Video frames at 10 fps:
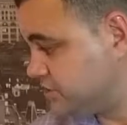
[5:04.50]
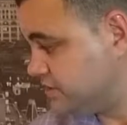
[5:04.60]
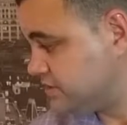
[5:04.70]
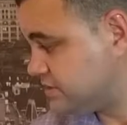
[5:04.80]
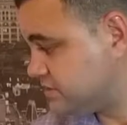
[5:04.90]

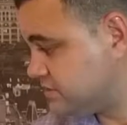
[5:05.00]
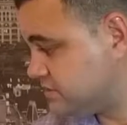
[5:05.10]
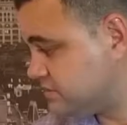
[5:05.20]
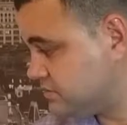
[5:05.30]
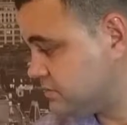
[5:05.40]

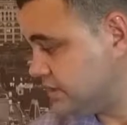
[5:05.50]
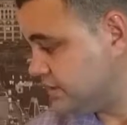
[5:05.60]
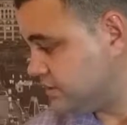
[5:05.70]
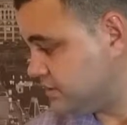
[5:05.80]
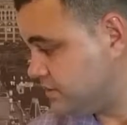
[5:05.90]
insurance,
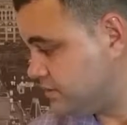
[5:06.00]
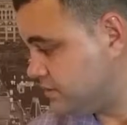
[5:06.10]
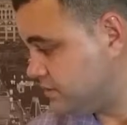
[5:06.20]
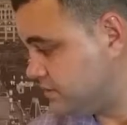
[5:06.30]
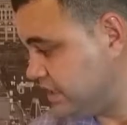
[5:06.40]
uh,
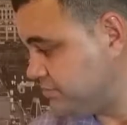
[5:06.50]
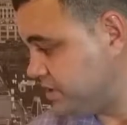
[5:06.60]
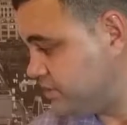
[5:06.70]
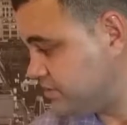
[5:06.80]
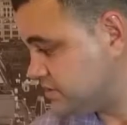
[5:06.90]

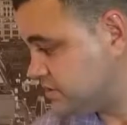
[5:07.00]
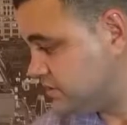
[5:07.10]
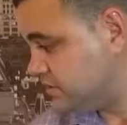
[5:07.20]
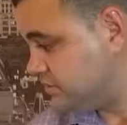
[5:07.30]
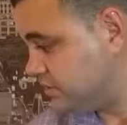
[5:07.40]
debt
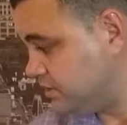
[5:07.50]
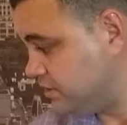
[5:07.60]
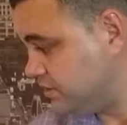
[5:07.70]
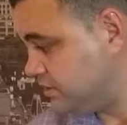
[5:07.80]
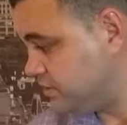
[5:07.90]
payments,
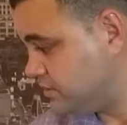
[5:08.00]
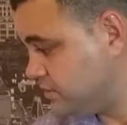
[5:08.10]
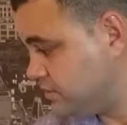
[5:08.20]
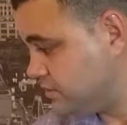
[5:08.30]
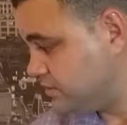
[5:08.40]
DEBT,
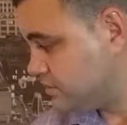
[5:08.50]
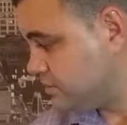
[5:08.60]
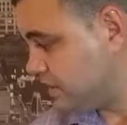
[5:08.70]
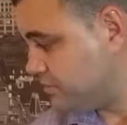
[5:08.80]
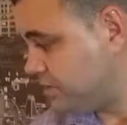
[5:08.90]

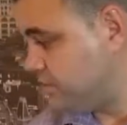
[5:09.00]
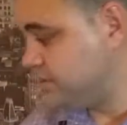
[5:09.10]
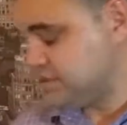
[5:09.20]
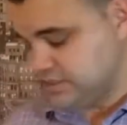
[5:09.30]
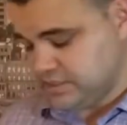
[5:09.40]
debt
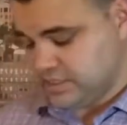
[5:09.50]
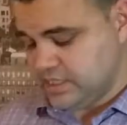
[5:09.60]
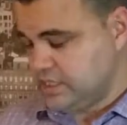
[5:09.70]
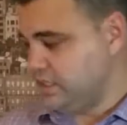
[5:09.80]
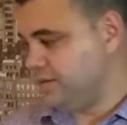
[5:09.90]

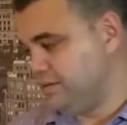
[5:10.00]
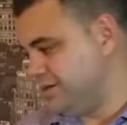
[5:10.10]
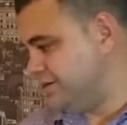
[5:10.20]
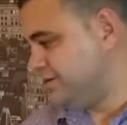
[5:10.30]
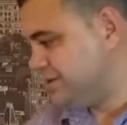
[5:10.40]
payments,
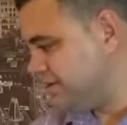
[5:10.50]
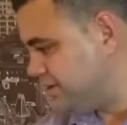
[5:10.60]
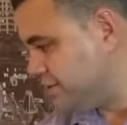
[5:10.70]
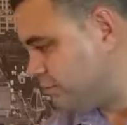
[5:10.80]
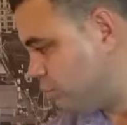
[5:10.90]
you know,
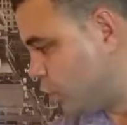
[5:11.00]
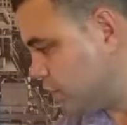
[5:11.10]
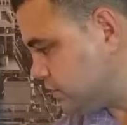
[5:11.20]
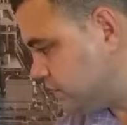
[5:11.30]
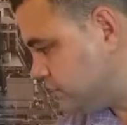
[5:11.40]
your
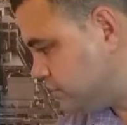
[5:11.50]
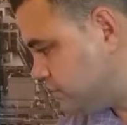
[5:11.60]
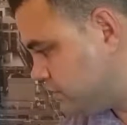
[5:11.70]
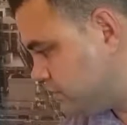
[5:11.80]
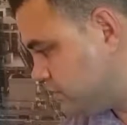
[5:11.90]
mort,
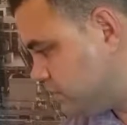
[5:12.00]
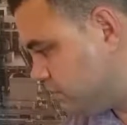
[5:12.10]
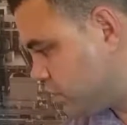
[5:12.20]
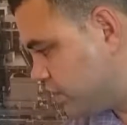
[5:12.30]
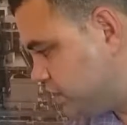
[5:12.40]

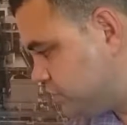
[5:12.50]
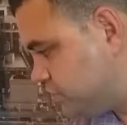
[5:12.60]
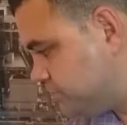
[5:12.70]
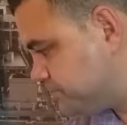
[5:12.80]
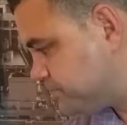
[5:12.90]
your
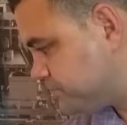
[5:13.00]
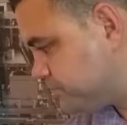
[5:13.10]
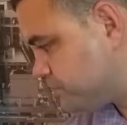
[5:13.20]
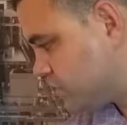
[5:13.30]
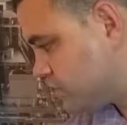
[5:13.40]
mortgage.
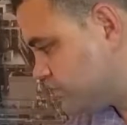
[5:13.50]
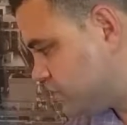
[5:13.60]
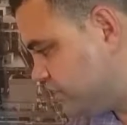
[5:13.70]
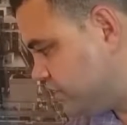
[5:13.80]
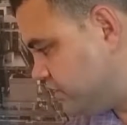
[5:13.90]

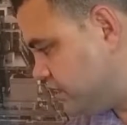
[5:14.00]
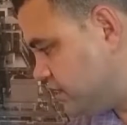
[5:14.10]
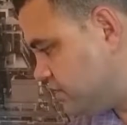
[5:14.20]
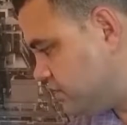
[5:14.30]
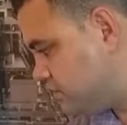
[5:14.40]
You ever
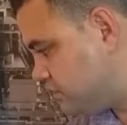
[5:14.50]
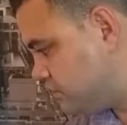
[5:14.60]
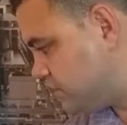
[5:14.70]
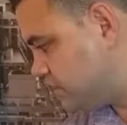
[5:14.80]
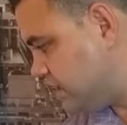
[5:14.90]
hear that,
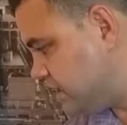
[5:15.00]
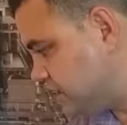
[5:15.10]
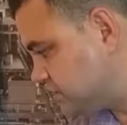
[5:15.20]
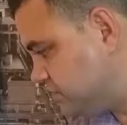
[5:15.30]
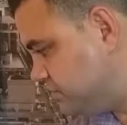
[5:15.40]
what
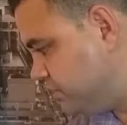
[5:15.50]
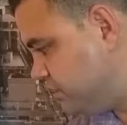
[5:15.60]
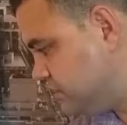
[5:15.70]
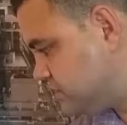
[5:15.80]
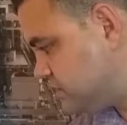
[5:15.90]
that actually
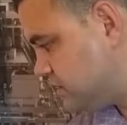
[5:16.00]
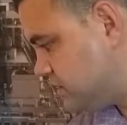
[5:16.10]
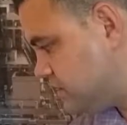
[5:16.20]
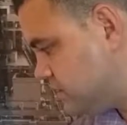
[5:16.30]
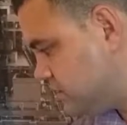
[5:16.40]
means?